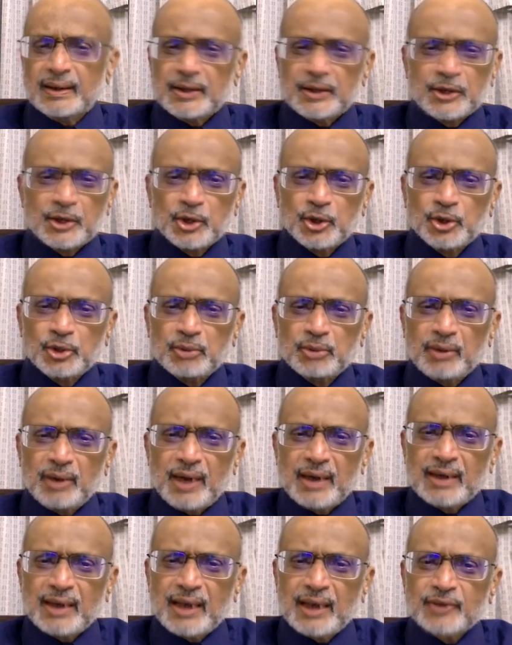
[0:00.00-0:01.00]
You know,
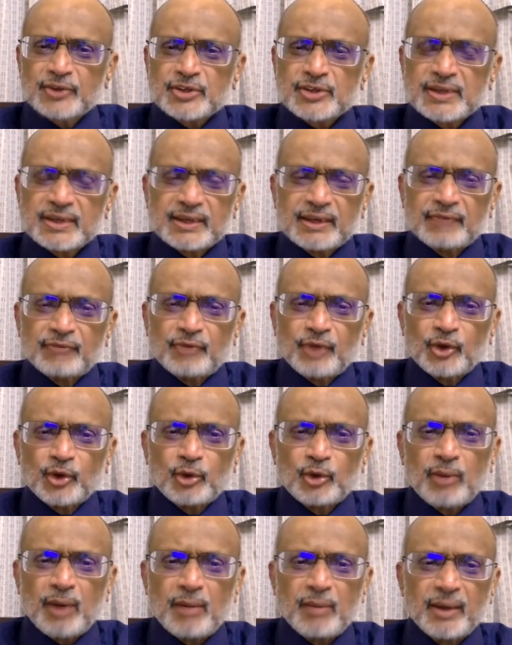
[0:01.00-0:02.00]
I'd like to say that what
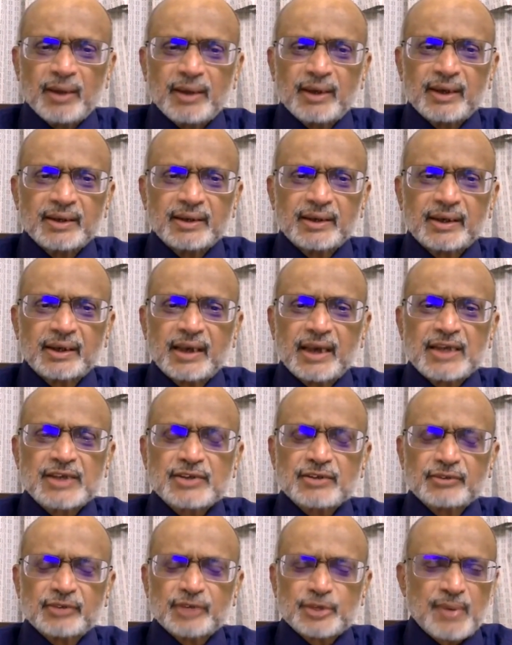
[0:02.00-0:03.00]
Obama did in the
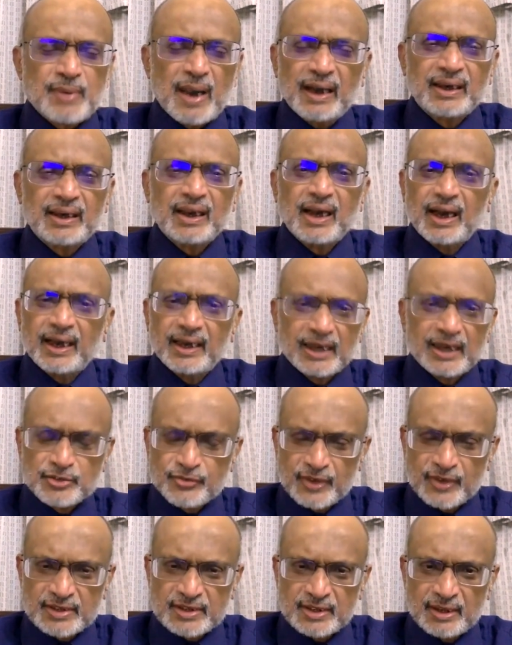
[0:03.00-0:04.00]
case of the Spratly Islands,
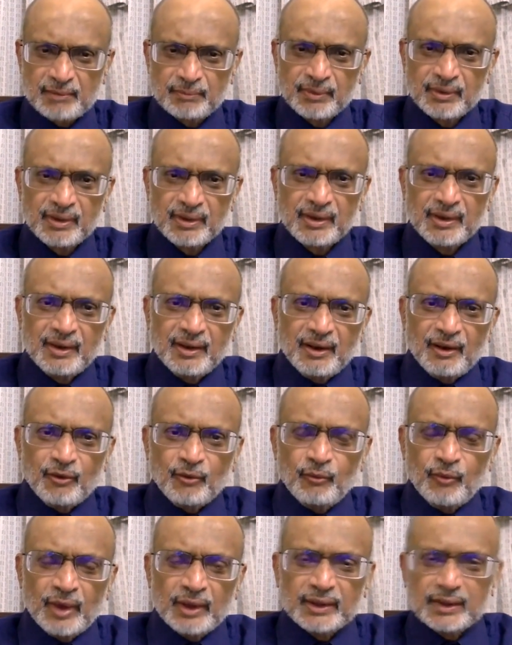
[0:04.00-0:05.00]
for example,
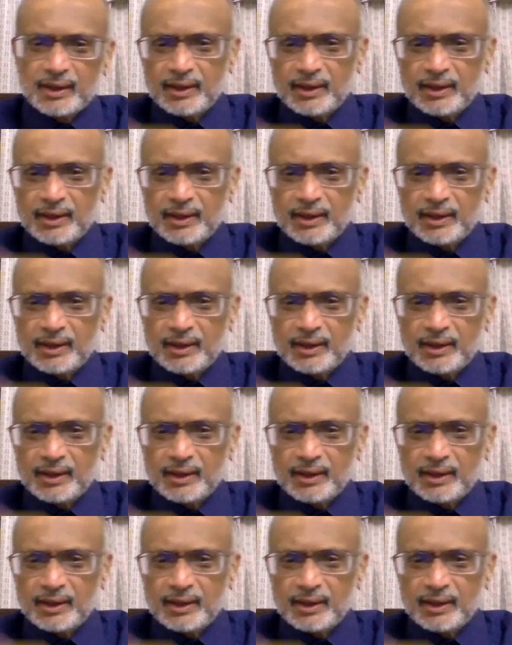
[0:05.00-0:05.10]
when